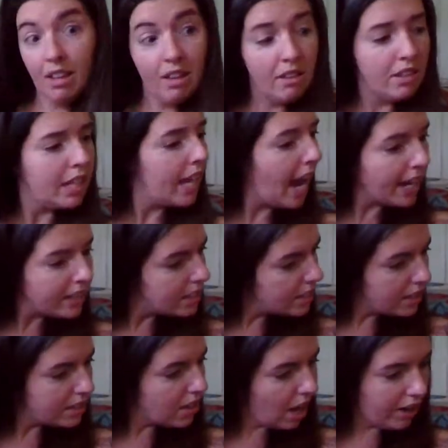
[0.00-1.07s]
The cactus
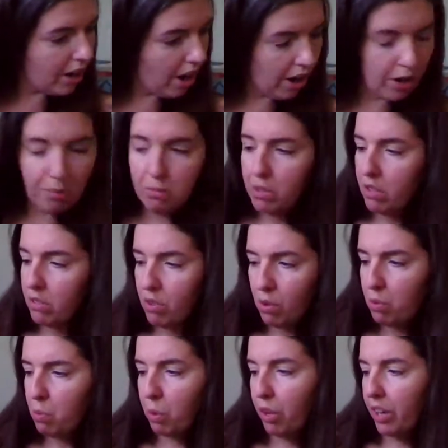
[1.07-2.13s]
is not harmed,
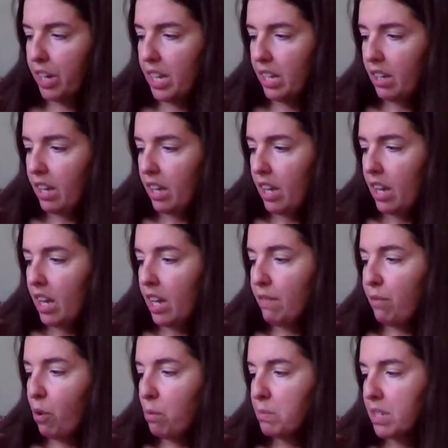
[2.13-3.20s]
don't worry. It
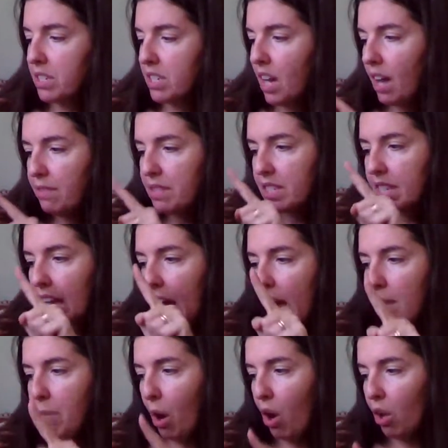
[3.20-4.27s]
forms a tough
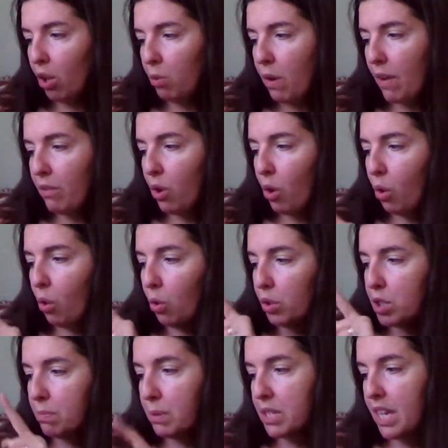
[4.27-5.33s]
scab all around the hole
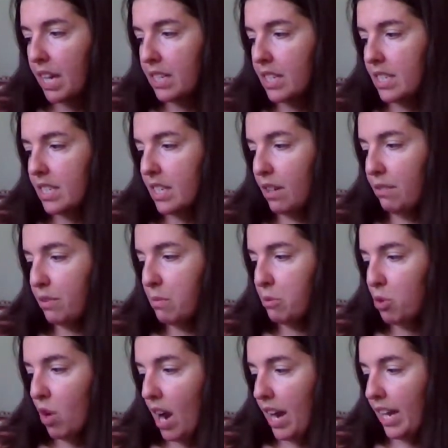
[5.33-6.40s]
to protect itself from
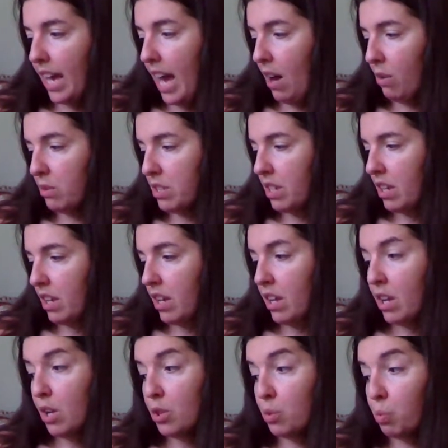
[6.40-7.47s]
drying out.
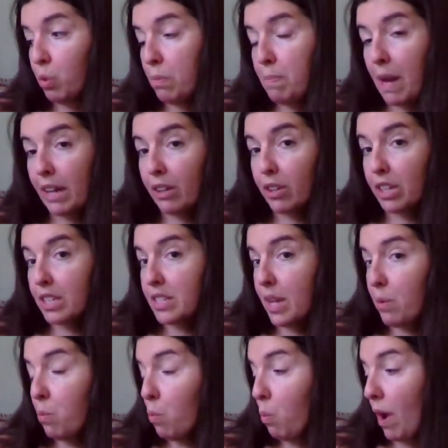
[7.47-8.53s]
The woodpecker gets a
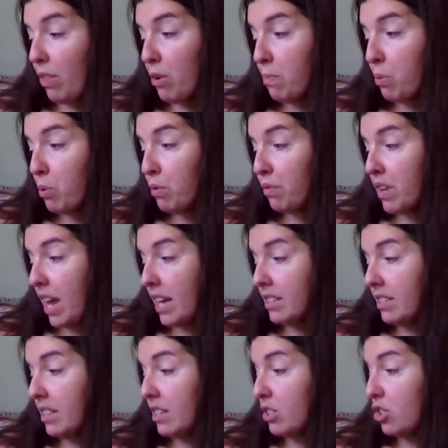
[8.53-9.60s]
weatherproof nest
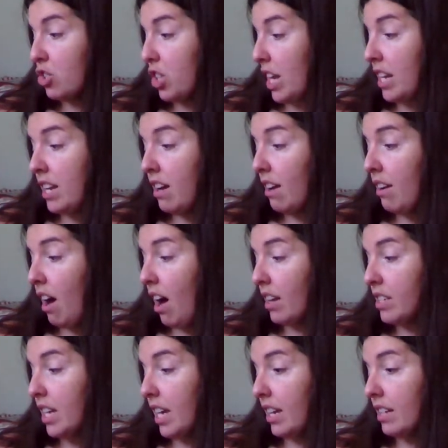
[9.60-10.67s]
that is shady on hot
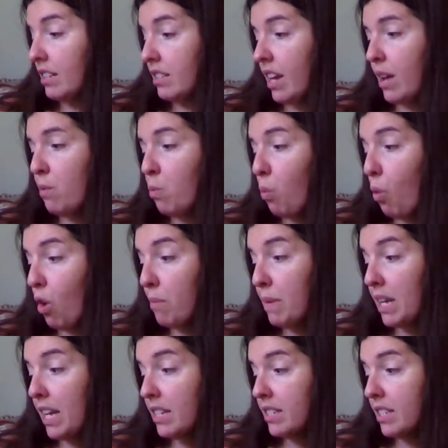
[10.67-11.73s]
days and warm and
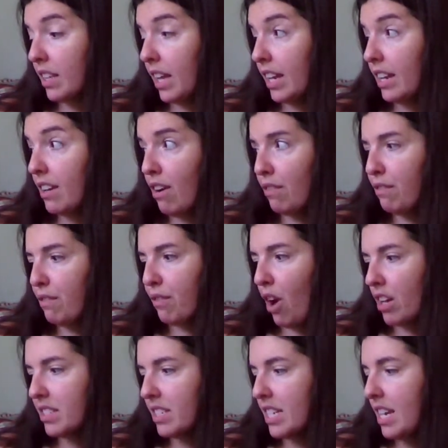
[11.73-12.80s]
insulated on
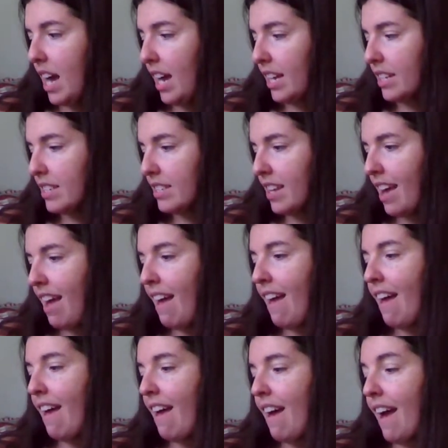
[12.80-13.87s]
frosty nights.
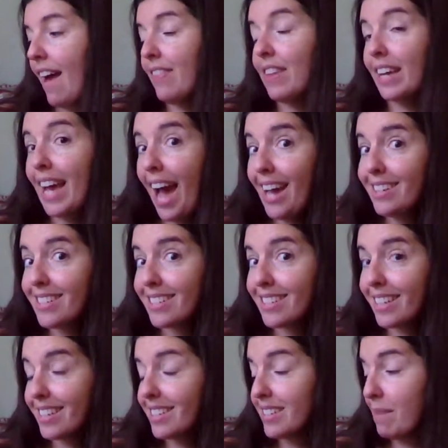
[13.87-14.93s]
And the cactus
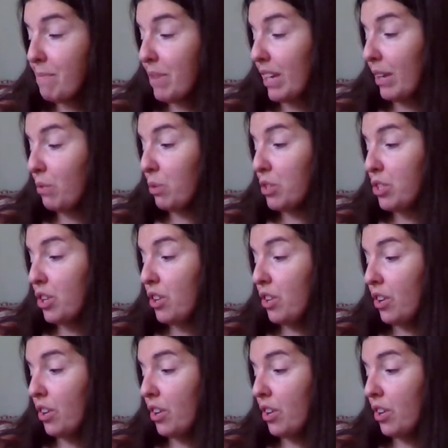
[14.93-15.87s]
gets something in return.